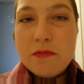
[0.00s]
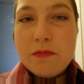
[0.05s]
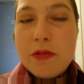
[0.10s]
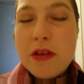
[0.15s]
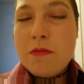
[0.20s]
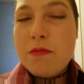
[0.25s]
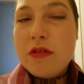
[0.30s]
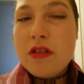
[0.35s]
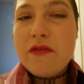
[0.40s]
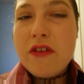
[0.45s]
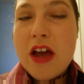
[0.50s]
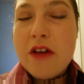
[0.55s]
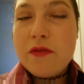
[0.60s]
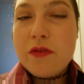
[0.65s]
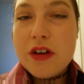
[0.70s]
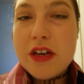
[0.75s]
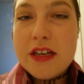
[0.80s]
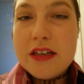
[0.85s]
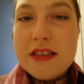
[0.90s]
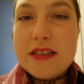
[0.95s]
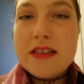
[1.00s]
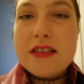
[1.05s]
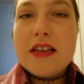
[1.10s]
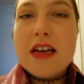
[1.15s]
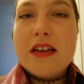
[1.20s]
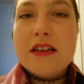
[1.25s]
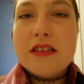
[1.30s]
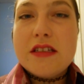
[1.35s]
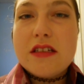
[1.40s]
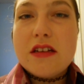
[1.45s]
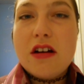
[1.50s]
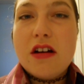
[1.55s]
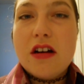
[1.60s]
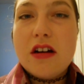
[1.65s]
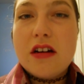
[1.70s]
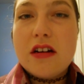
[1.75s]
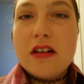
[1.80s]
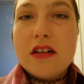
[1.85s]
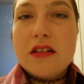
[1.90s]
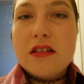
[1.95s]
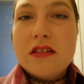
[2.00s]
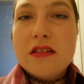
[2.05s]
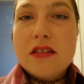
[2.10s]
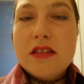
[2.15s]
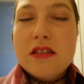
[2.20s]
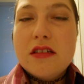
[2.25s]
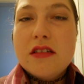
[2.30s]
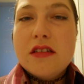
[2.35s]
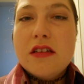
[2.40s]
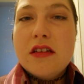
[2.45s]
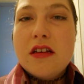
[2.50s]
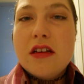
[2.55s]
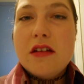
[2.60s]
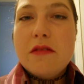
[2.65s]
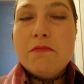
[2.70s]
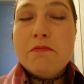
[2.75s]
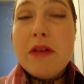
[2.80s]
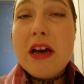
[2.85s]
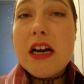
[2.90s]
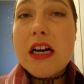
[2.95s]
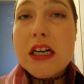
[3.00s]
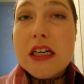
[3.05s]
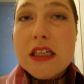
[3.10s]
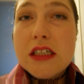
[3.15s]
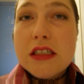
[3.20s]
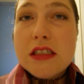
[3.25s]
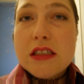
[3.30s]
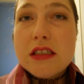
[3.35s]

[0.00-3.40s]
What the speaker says: people of African descent are better